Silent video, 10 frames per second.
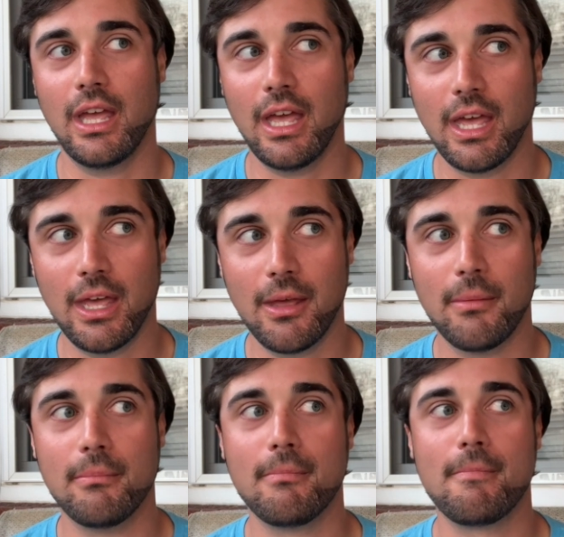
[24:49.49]

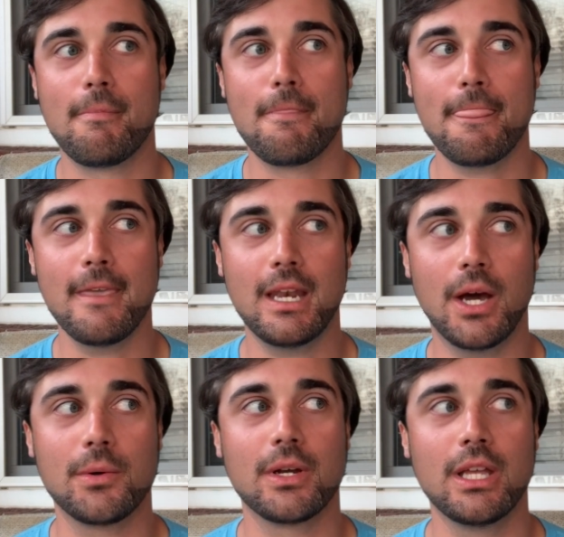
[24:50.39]
You
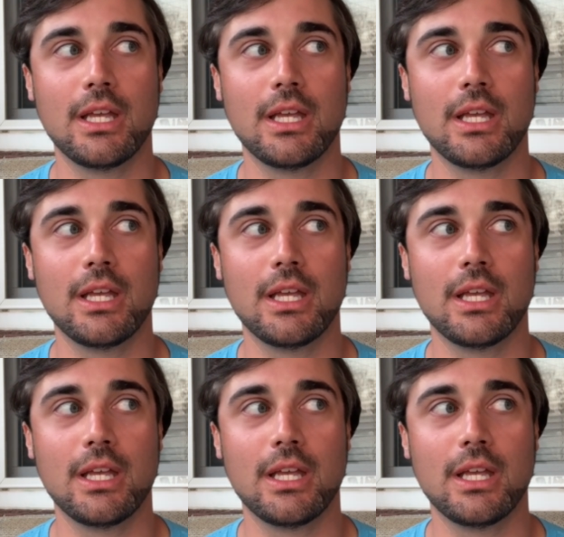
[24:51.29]
know,